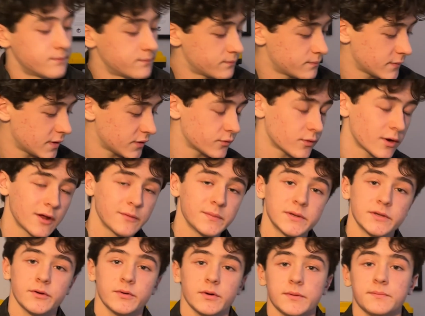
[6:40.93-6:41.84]
that's what I've
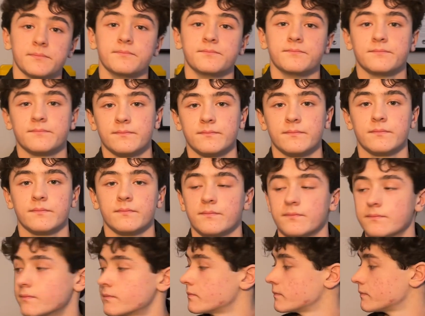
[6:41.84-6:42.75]
been doing.
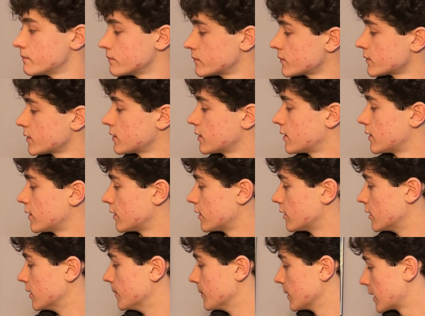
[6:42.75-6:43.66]

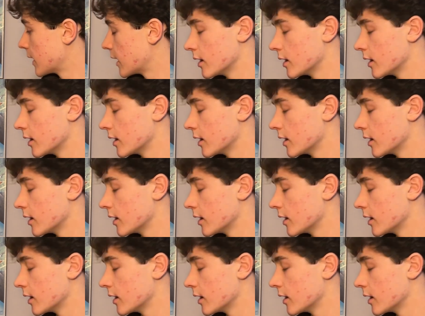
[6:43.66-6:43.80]
I got